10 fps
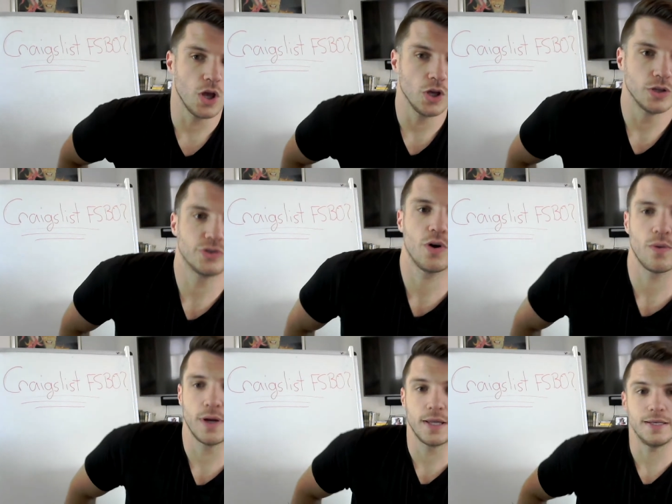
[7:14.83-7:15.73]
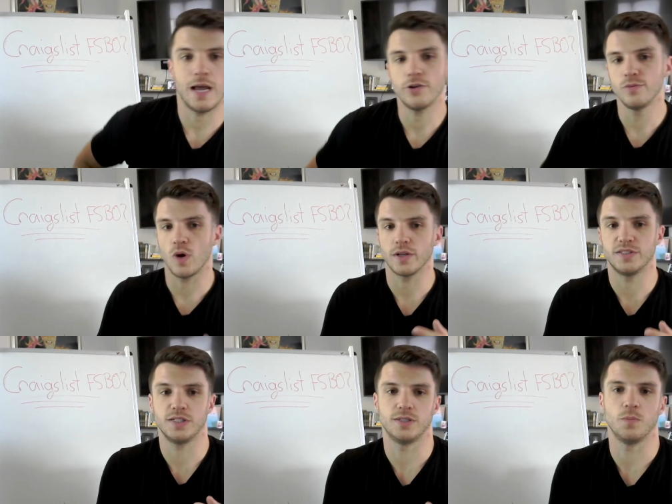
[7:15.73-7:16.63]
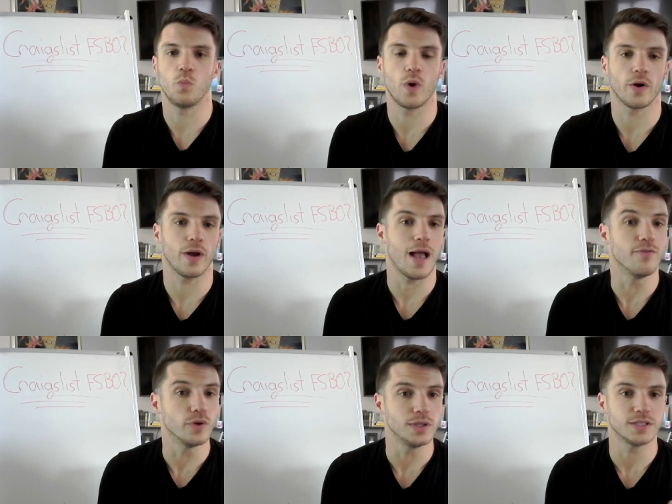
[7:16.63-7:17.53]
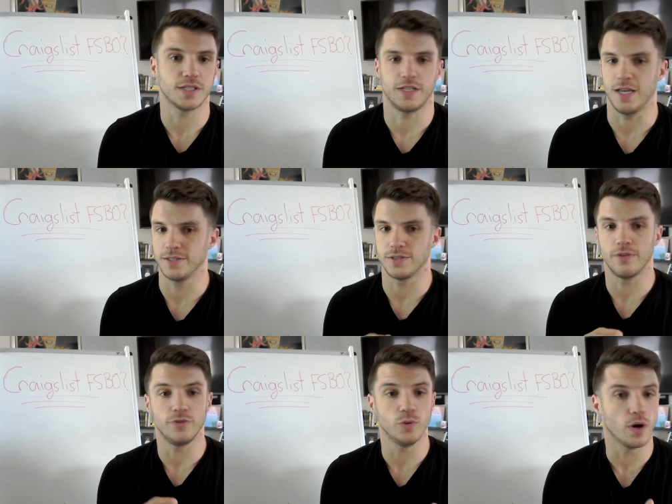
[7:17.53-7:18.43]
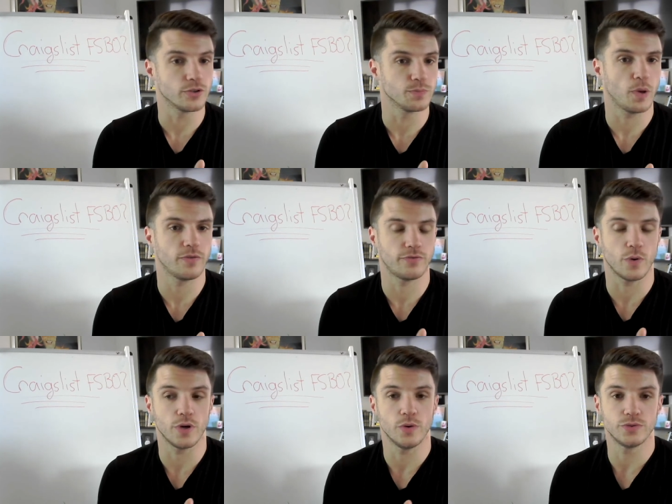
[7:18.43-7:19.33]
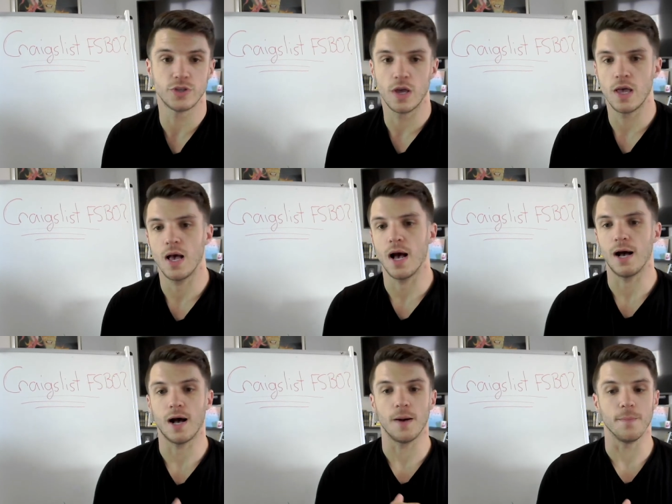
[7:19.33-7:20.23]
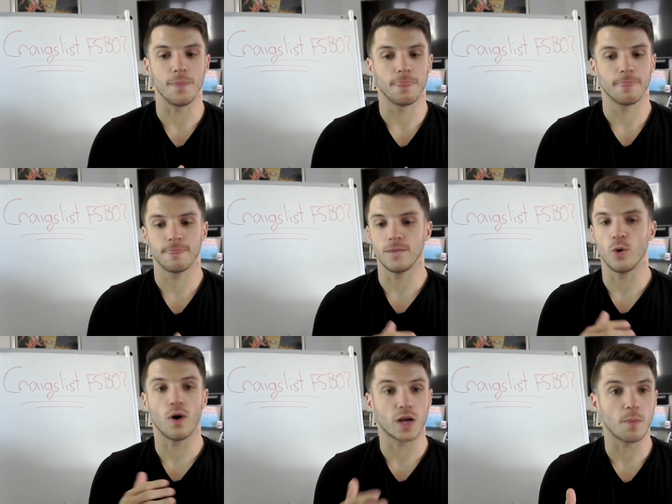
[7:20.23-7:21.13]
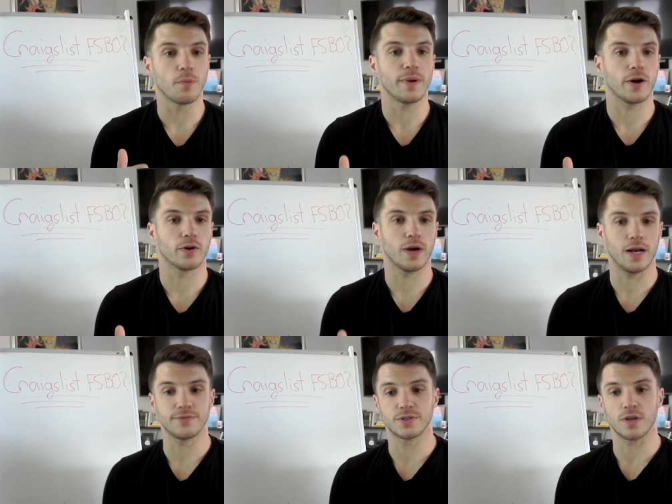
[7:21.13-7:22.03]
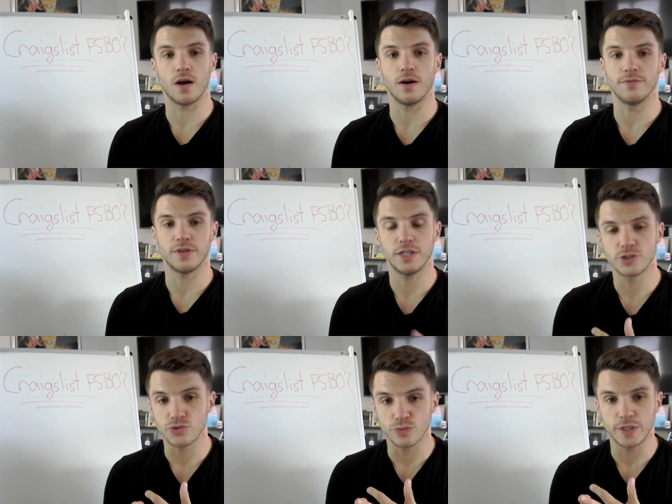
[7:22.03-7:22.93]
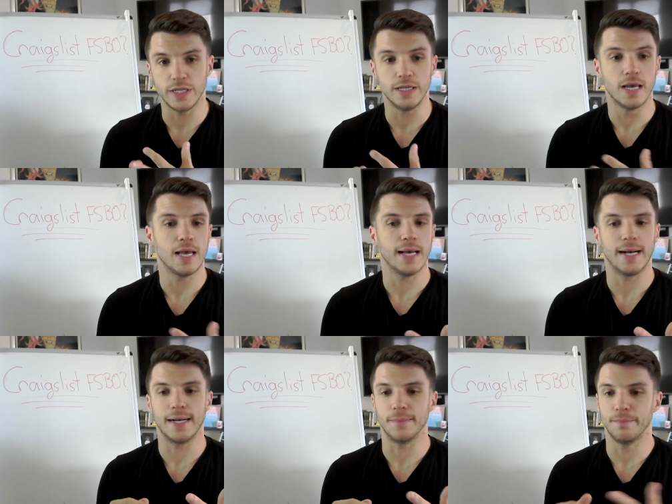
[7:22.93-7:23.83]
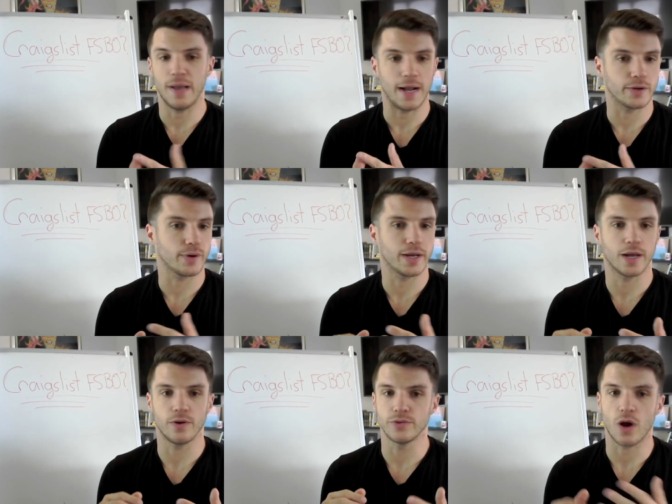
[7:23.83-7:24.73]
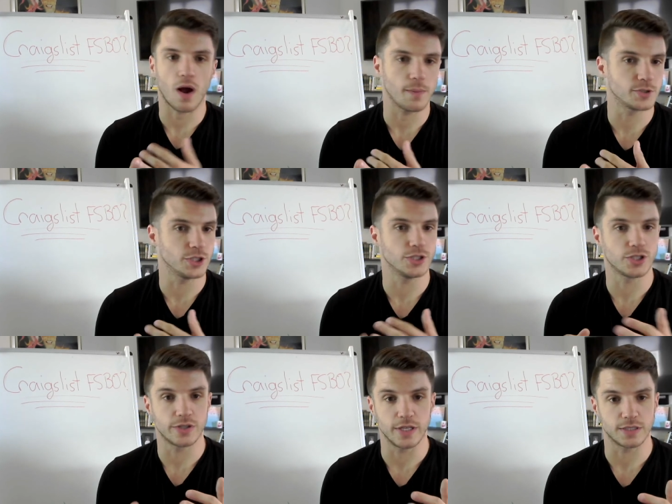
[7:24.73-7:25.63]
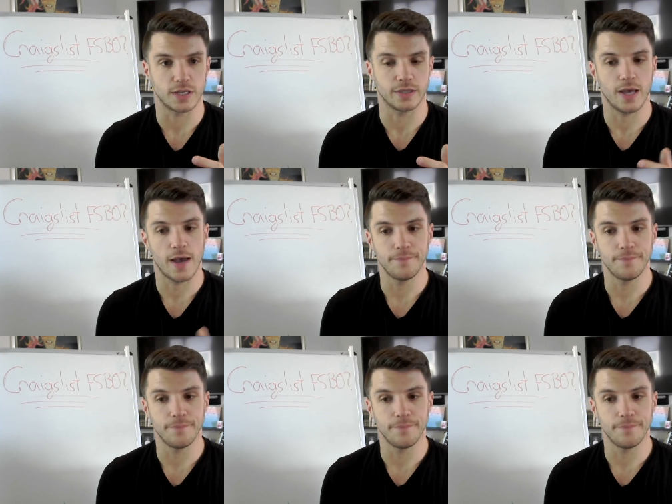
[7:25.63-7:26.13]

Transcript: So now you've got a system where every listing has a few hundred photos, um, you know, a couple paragraphs of history, um, background, options, things like that.